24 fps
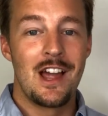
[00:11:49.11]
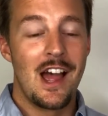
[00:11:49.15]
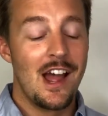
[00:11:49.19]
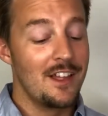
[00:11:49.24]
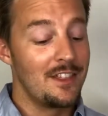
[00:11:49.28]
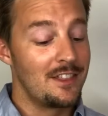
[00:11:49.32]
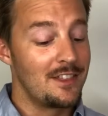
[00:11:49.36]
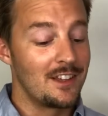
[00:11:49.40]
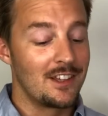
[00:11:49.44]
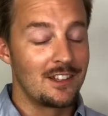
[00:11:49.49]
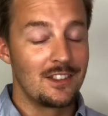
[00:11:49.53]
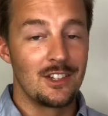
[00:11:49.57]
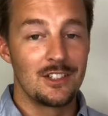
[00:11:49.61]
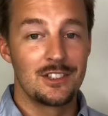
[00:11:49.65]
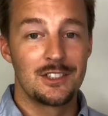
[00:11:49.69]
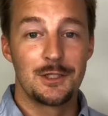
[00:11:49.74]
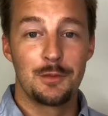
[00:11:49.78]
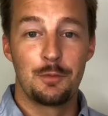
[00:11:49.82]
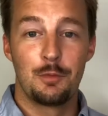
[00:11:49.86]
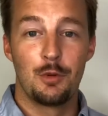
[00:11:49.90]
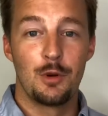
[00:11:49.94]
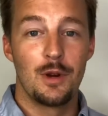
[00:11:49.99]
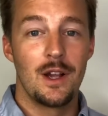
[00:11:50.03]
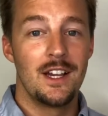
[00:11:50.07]
I think the
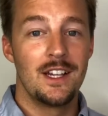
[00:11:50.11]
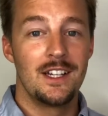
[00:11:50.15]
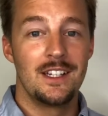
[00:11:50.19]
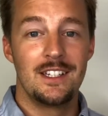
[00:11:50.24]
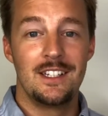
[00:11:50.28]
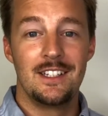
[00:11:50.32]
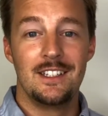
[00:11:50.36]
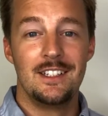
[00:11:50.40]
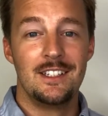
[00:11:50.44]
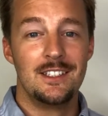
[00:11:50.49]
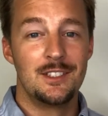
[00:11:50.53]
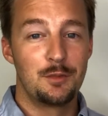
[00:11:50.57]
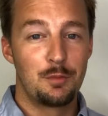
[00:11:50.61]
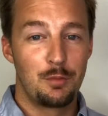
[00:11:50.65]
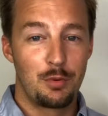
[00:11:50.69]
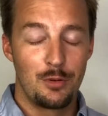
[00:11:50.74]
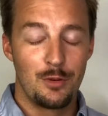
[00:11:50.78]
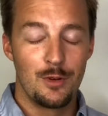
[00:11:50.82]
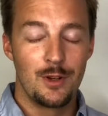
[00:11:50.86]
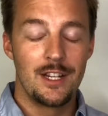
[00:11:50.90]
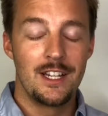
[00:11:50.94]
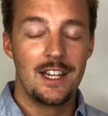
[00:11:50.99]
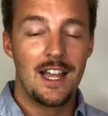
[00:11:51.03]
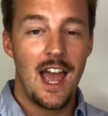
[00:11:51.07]
spread is
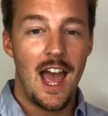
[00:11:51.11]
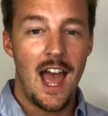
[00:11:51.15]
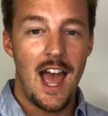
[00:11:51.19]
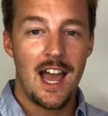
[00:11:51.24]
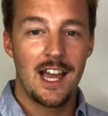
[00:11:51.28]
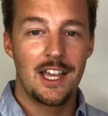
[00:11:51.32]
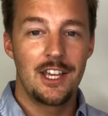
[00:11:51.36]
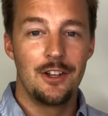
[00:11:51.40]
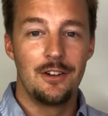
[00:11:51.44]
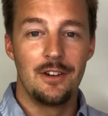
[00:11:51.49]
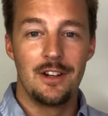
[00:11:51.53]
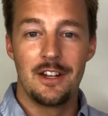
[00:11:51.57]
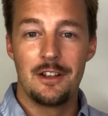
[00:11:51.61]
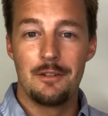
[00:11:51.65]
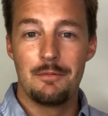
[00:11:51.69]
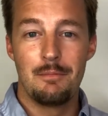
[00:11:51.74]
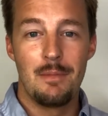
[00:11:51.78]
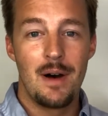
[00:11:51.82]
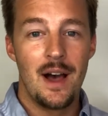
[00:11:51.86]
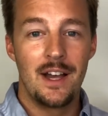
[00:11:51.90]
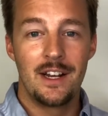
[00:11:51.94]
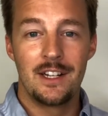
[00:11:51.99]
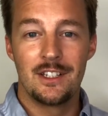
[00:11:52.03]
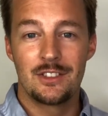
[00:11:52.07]
pretty accurate at
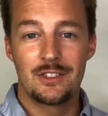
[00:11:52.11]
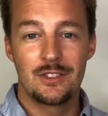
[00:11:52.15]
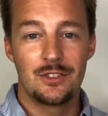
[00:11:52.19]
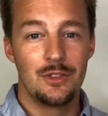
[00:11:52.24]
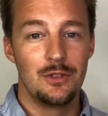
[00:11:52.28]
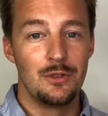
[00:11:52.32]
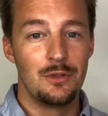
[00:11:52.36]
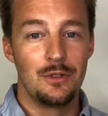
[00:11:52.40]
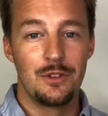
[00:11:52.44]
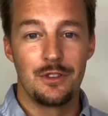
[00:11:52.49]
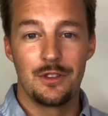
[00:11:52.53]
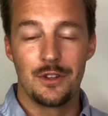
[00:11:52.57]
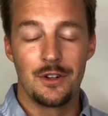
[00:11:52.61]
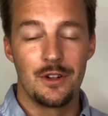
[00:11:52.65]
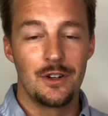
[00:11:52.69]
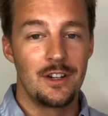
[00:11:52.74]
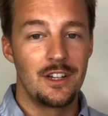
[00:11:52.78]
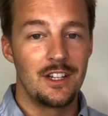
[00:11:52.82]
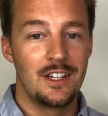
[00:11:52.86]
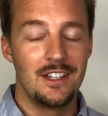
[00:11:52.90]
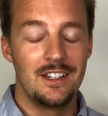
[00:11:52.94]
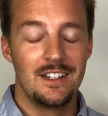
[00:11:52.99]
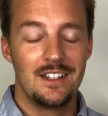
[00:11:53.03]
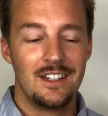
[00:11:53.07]

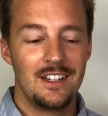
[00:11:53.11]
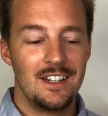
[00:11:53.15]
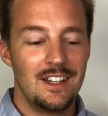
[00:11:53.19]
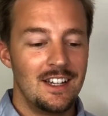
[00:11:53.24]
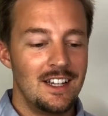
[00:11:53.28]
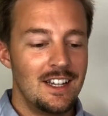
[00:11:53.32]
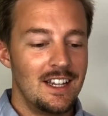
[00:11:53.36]
-230.